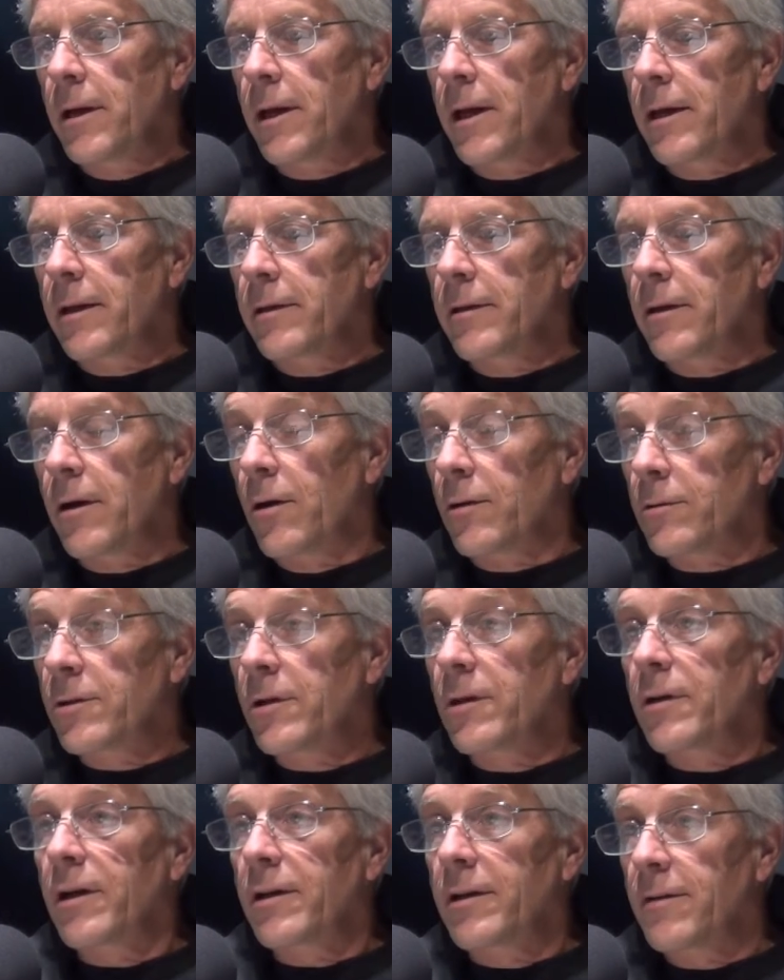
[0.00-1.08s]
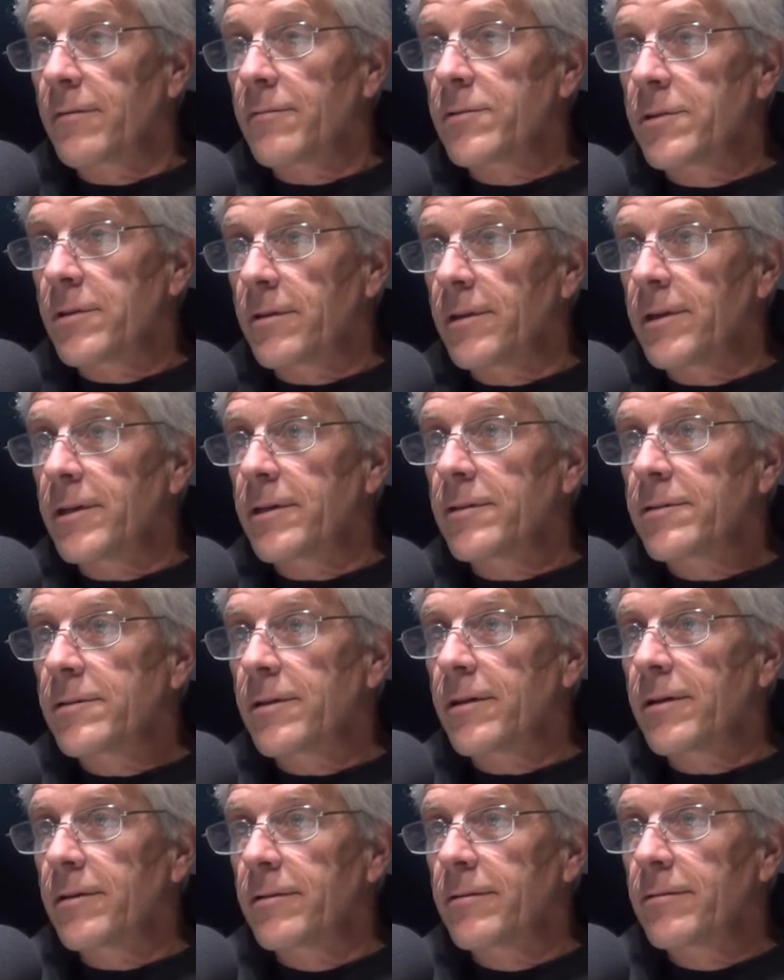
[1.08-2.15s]
and alternatives to these
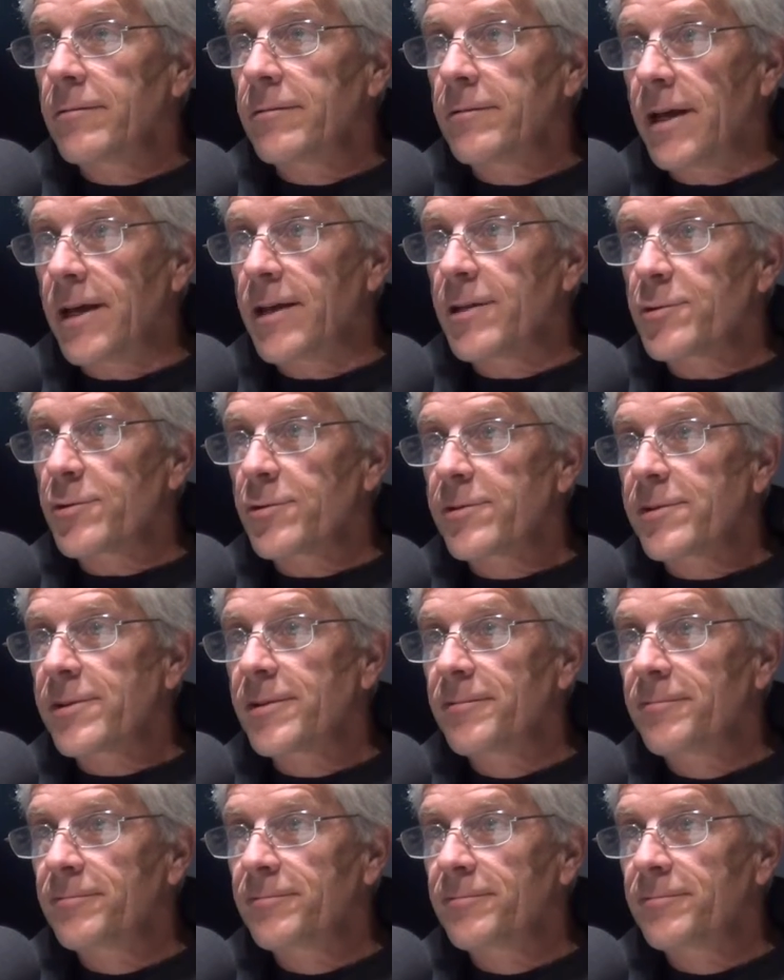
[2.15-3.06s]
dangers.